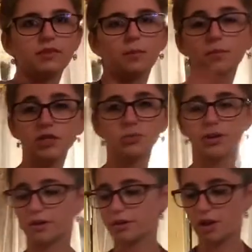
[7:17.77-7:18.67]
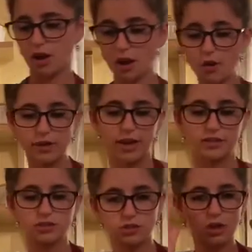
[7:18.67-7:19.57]
much better. Okay,
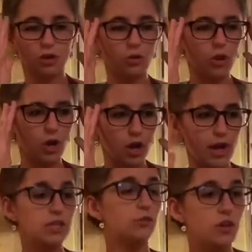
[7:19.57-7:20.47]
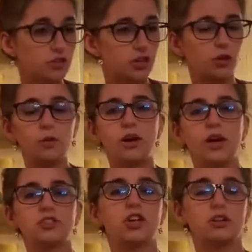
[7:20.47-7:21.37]
so as we all know,
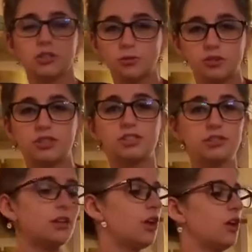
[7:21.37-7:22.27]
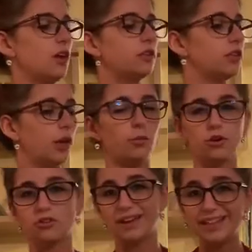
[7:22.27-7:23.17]
chocolate chip cookies, they
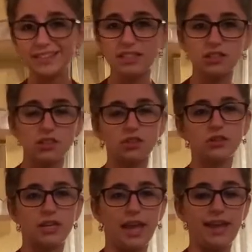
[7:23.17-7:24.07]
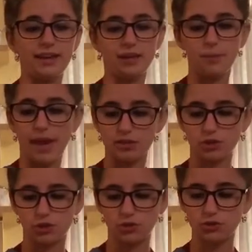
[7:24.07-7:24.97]
were 1938 in
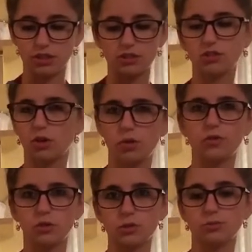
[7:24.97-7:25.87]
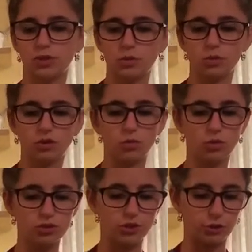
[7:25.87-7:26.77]
Massachusetts. So of course, pre-World
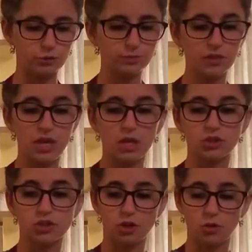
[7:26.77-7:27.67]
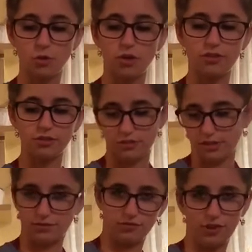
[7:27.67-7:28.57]
War II. So
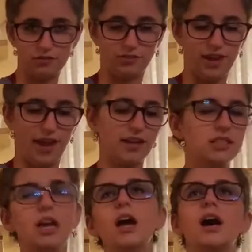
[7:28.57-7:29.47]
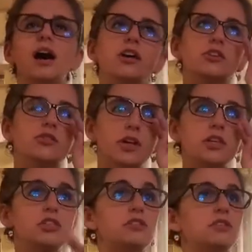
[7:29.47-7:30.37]
fun fact, your fun
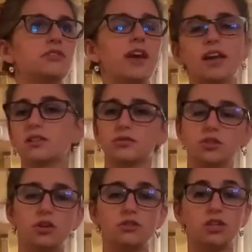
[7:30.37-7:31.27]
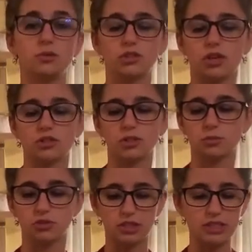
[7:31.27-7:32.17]
history fact associated with chocolate chip
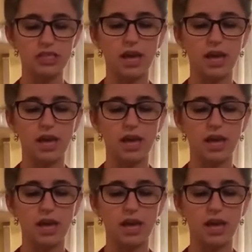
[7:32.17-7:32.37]
cookies,